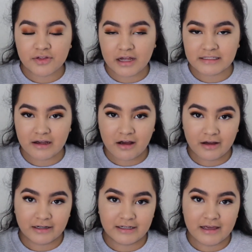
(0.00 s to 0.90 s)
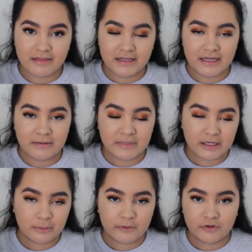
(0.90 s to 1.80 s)
thoughts on the
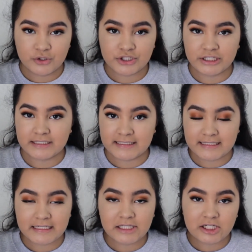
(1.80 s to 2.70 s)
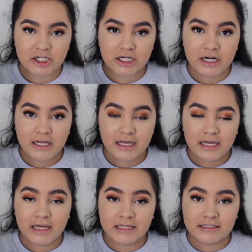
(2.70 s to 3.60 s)
Makeup Revolution concealer.
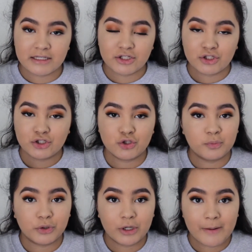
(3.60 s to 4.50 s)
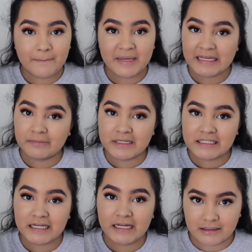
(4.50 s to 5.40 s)
It's super
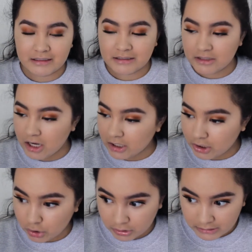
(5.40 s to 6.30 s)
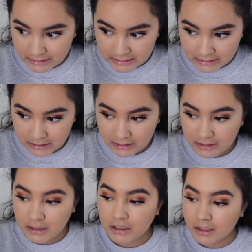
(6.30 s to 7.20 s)
pigmented. It's not
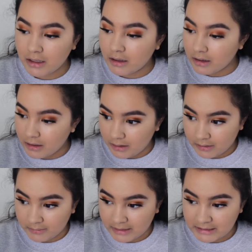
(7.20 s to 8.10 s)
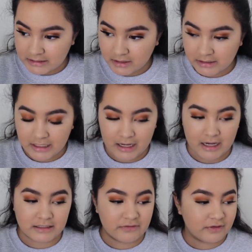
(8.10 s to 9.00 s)
creasing, at least not yet.
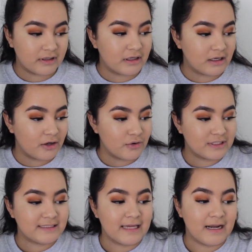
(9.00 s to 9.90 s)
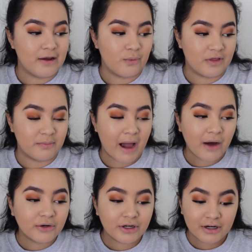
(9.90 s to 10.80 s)
I'm definitely gonna go set it with
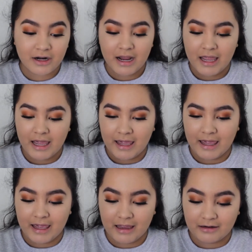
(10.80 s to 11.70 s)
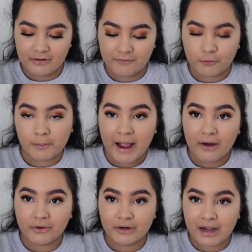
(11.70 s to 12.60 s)
powder. And for
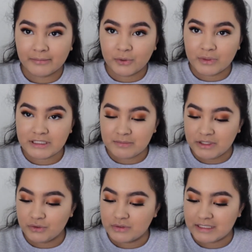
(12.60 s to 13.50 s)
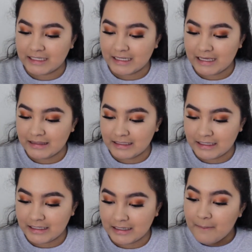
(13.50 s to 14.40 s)
powder, I'm going to be using
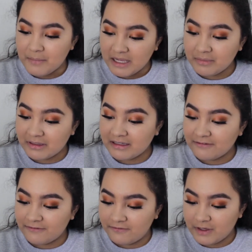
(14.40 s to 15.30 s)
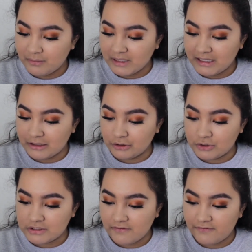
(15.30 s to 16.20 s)
the Maybelline Fit Me
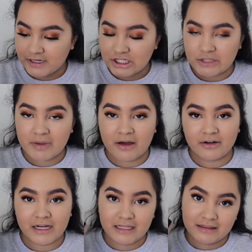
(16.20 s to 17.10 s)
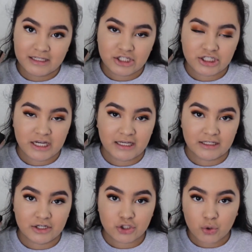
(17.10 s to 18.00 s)
Loose Finishing Powder in the
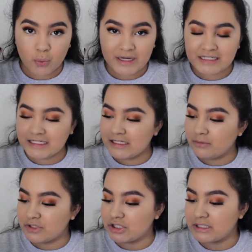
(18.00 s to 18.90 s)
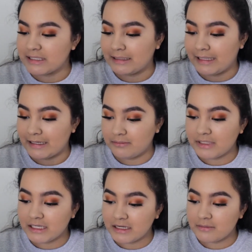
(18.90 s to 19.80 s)
shade 20, which is a light
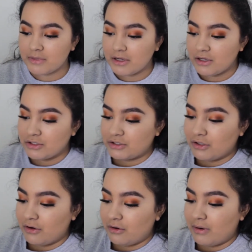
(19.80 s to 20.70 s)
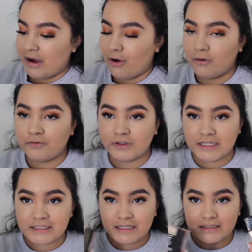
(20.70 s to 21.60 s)
medium. So
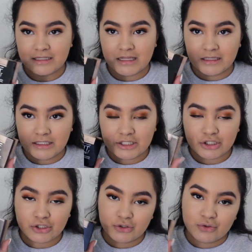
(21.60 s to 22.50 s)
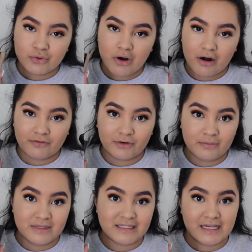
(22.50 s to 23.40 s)
hopefully, since these two are
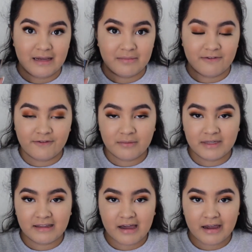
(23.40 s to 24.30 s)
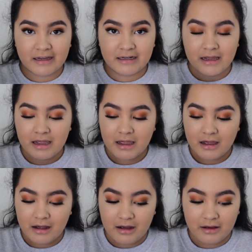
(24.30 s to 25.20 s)
from the same Fit Me line,
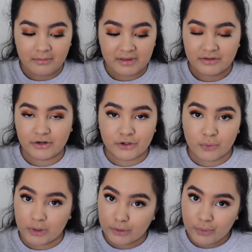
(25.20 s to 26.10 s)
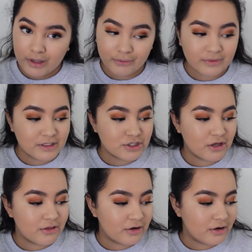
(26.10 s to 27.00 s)
that they're gonna work well with each
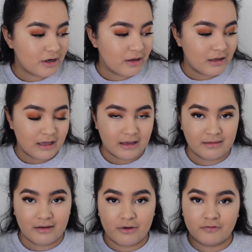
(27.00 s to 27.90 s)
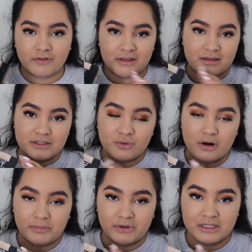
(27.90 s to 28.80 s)
other, and hopefully this
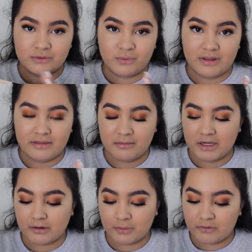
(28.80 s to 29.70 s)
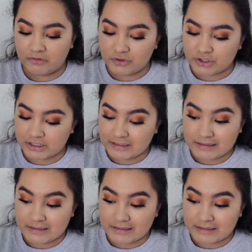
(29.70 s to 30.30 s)
cooperates with the Makeup Revolution